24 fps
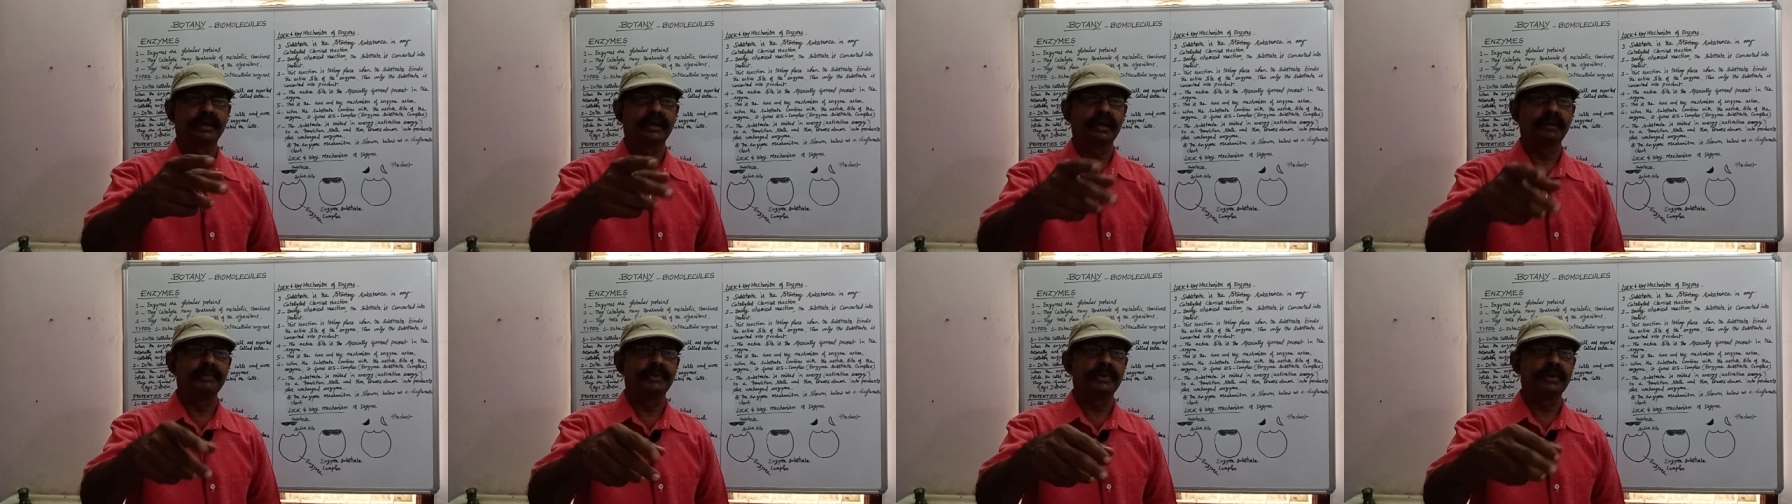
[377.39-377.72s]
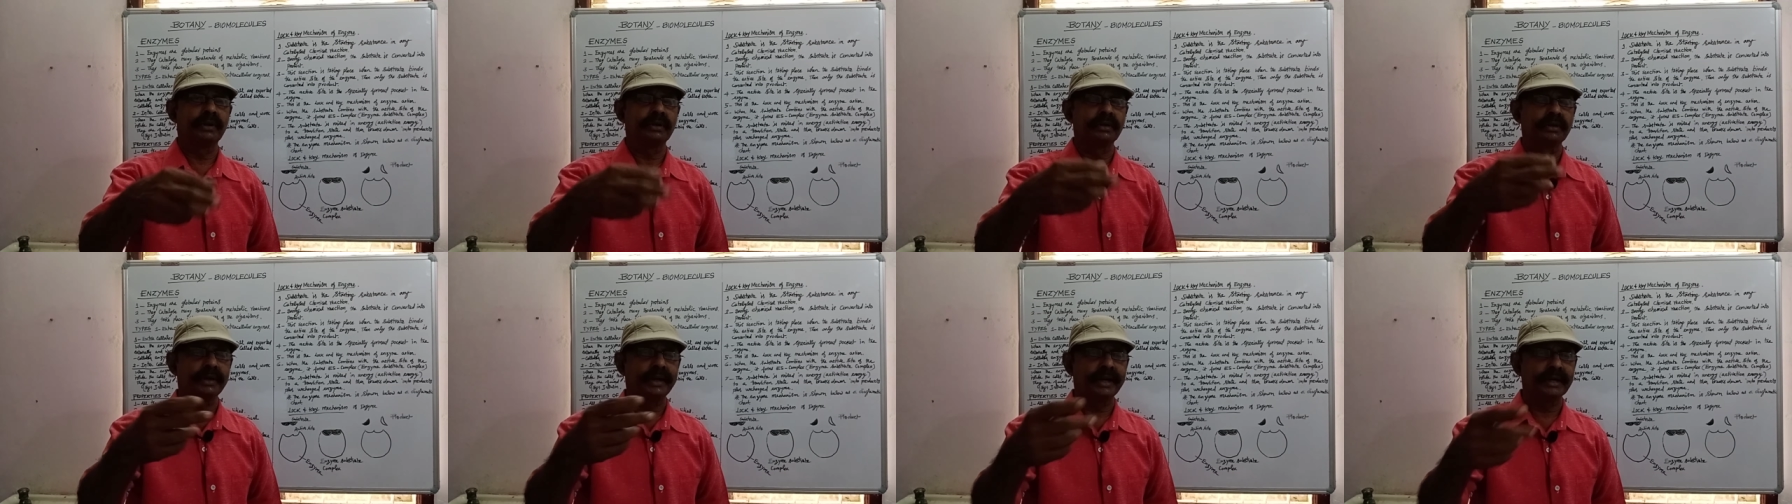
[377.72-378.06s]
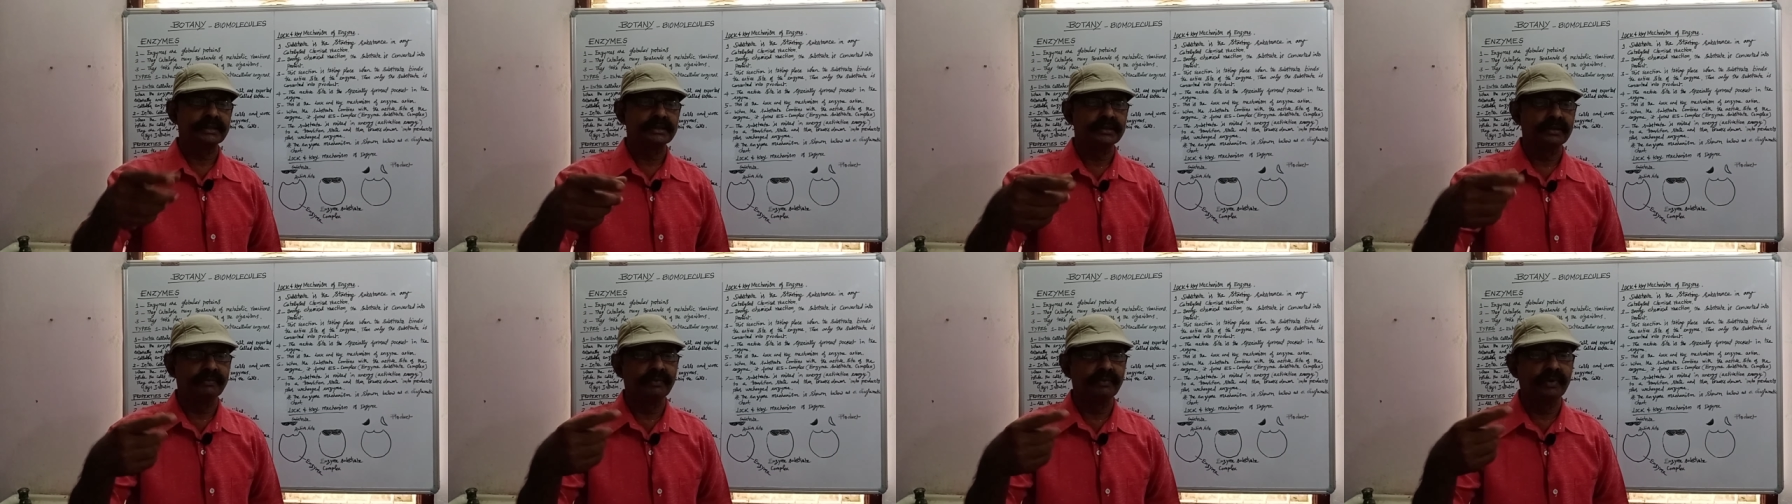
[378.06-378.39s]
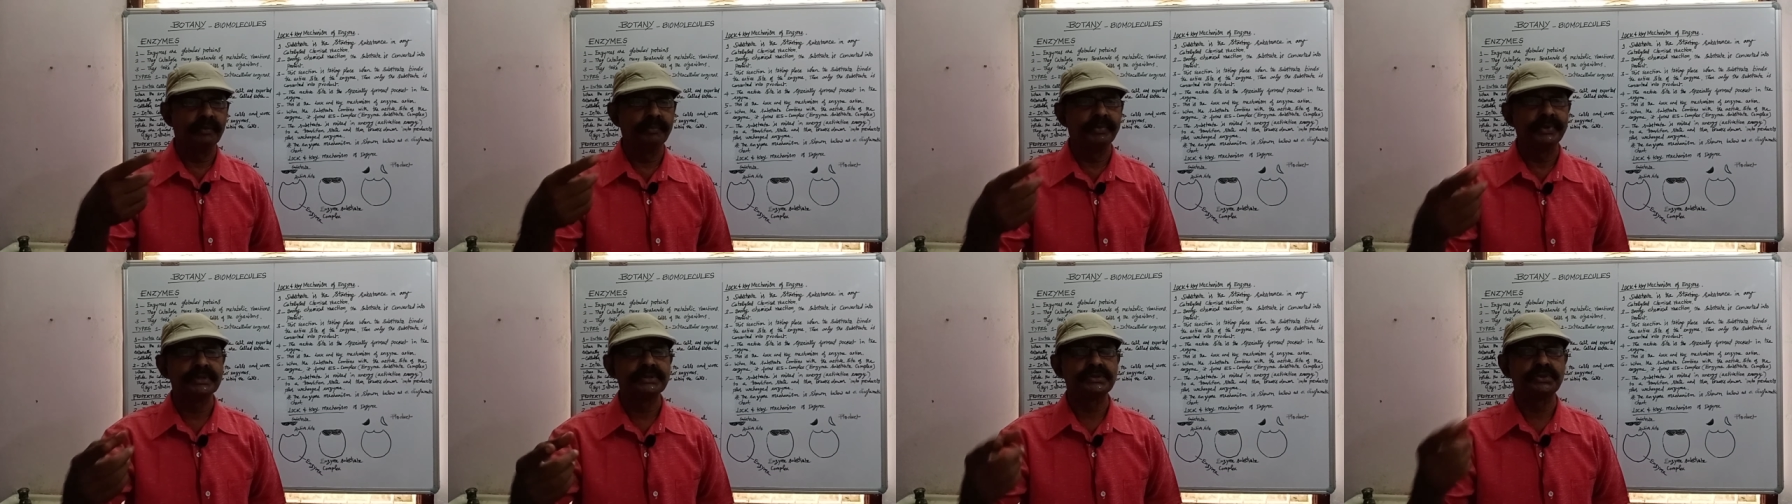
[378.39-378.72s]
chemical reaction will
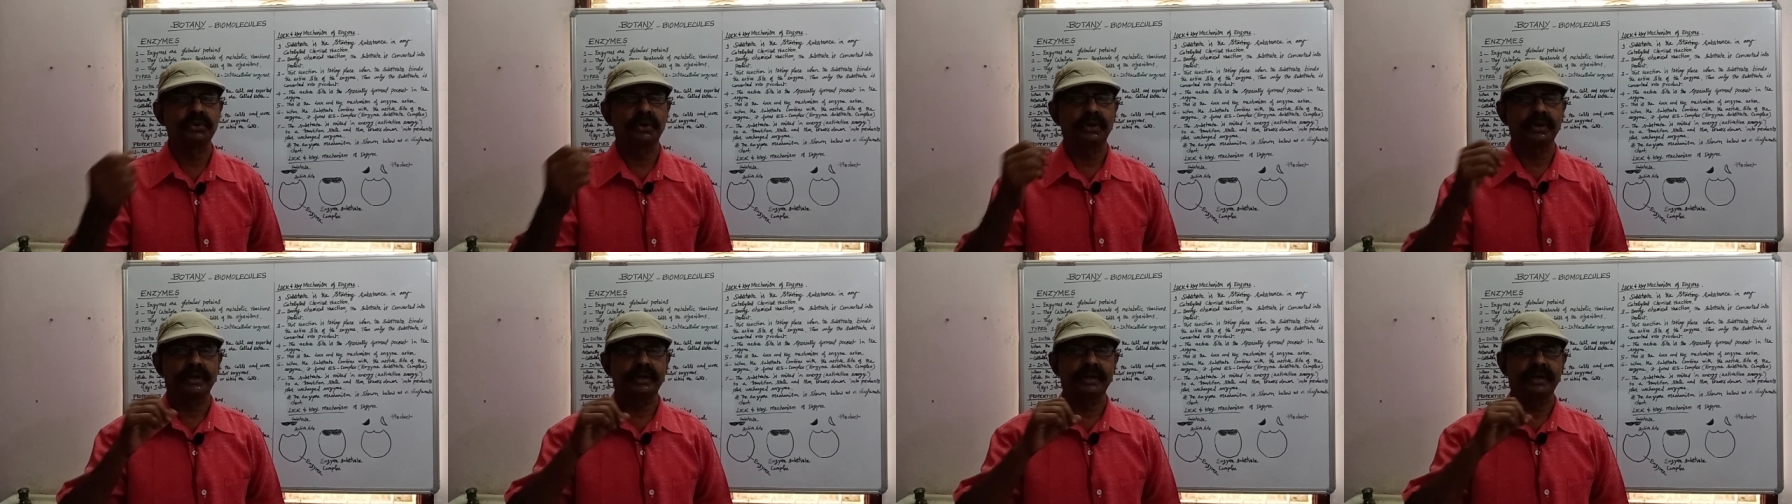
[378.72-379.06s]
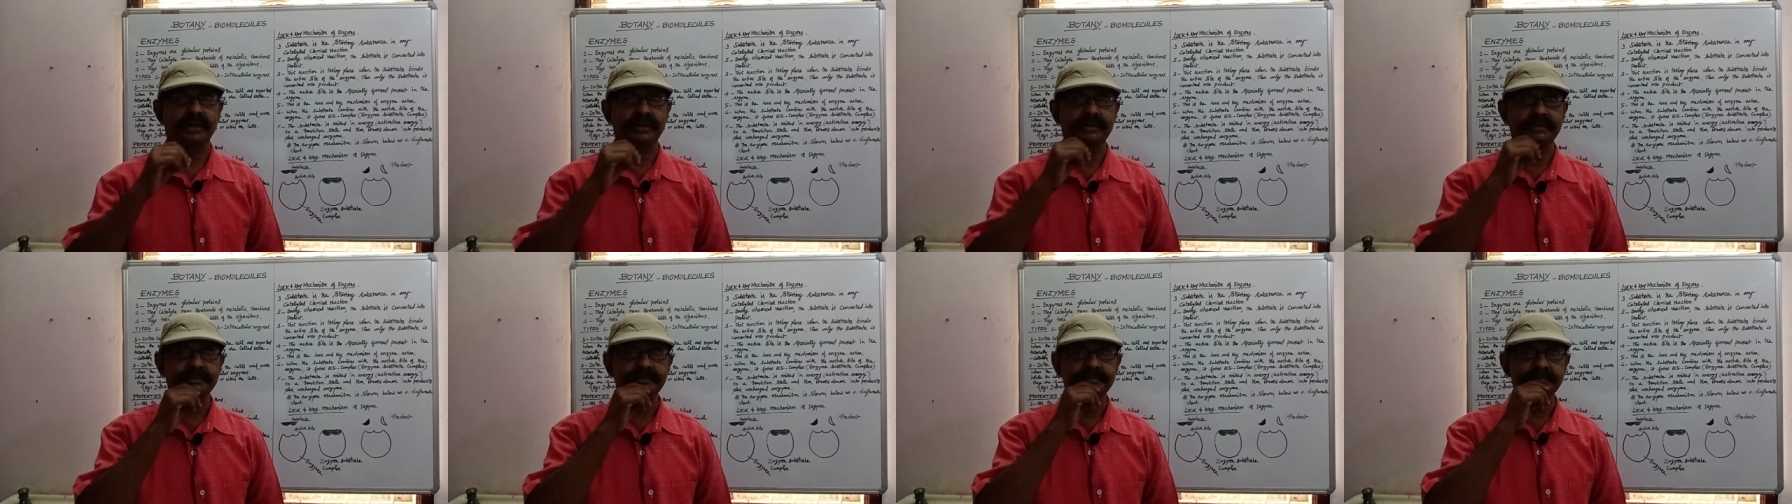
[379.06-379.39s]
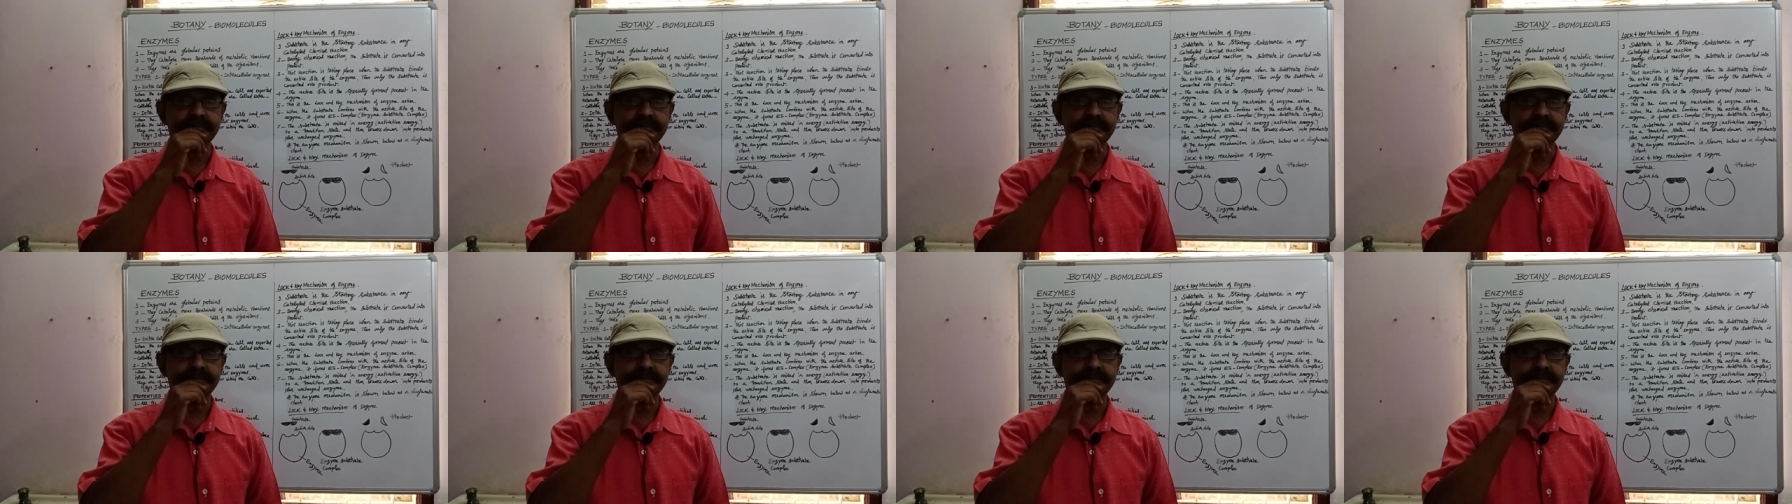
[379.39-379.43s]
be started.